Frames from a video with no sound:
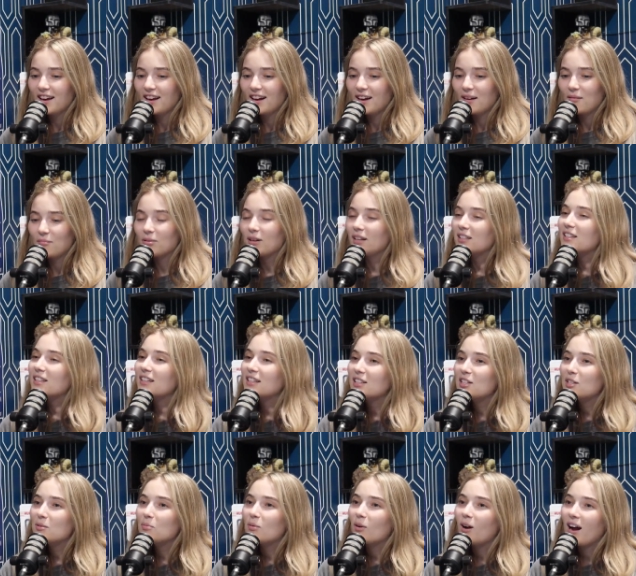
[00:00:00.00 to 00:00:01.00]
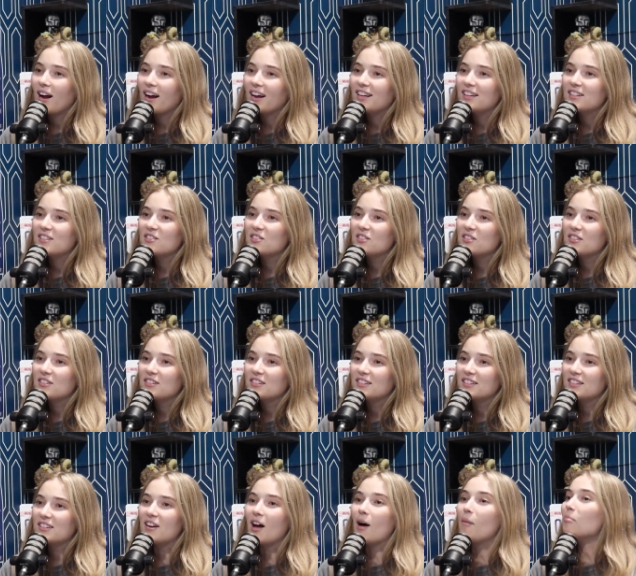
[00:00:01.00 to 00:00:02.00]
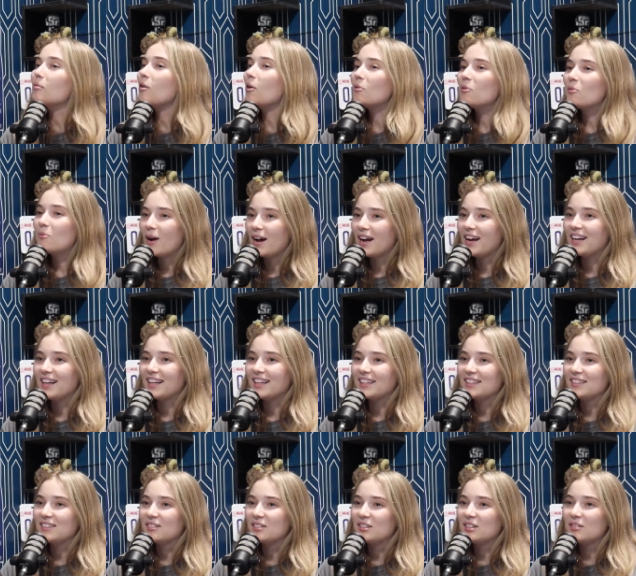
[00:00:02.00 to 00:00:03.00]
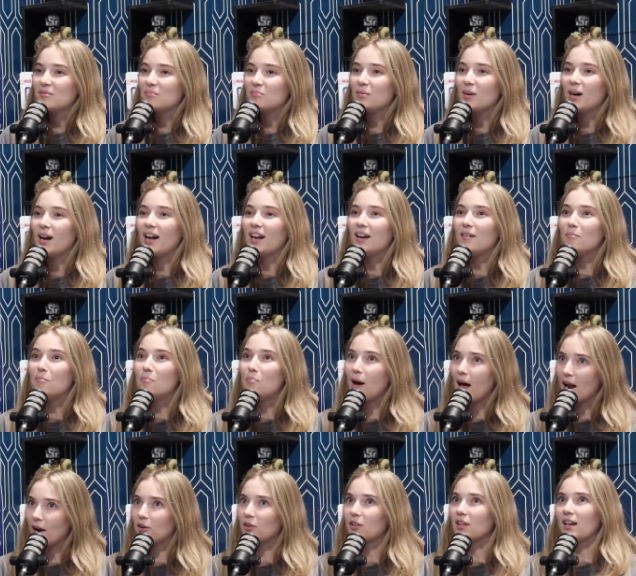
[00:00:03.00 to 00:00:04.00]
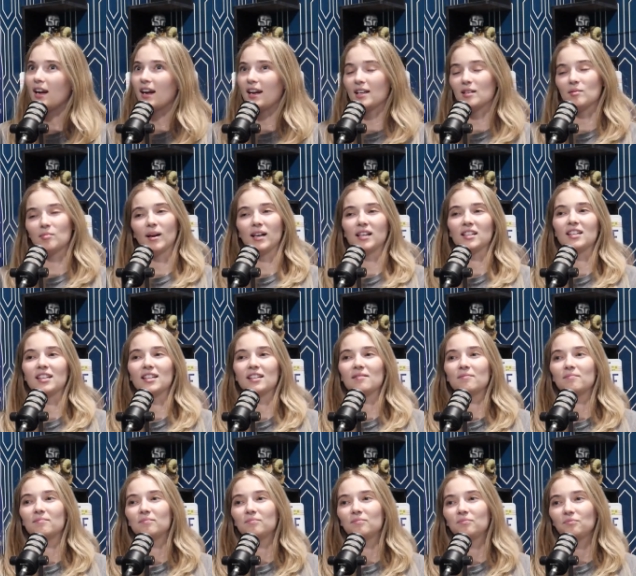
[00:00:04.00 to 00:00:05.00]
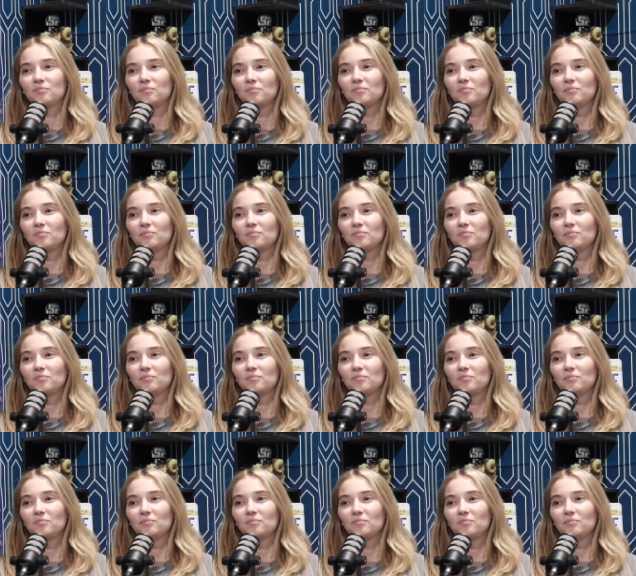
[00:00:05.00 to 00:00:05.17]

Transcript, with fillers: pleasantly surprised, not blown away, but better than I expected. Okay.